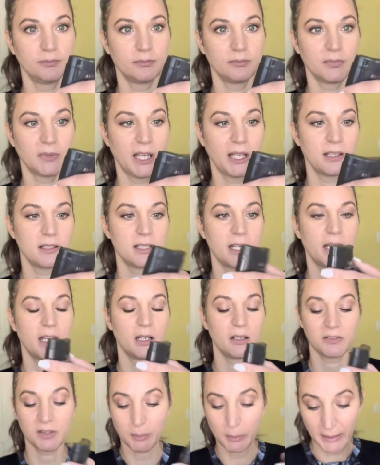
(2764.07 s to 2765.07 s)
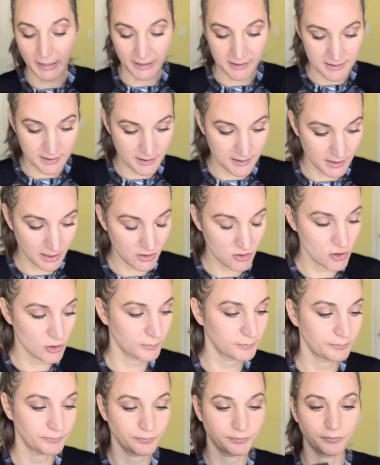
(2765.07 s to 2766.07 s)
like take care of the plants and such.
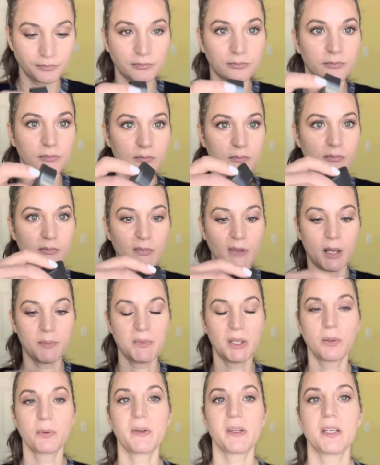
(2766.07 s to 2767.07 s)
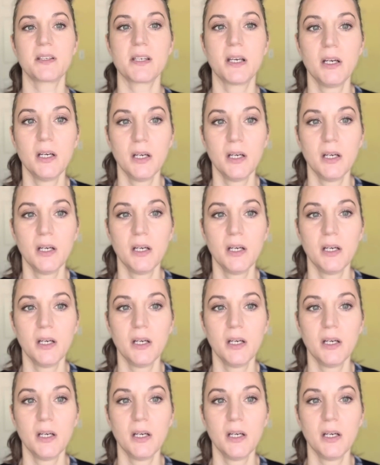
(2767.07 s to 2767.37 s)
I'm done with this.